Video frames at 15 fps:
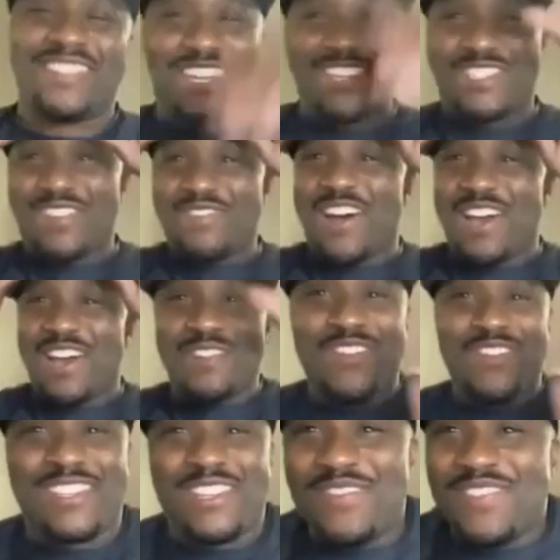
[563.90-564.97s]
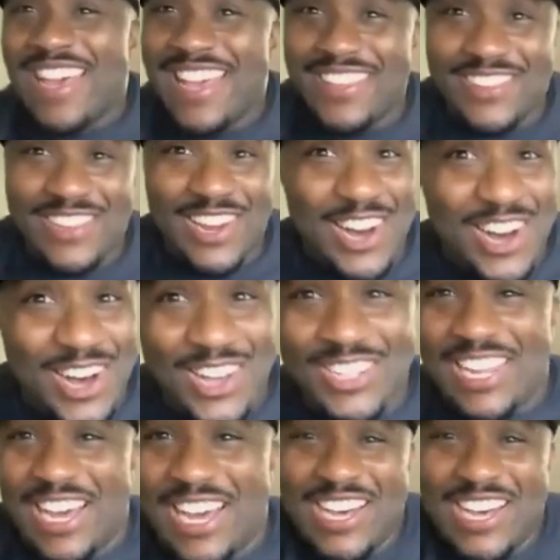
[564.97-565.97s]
tell you something. I don't miss them days at all.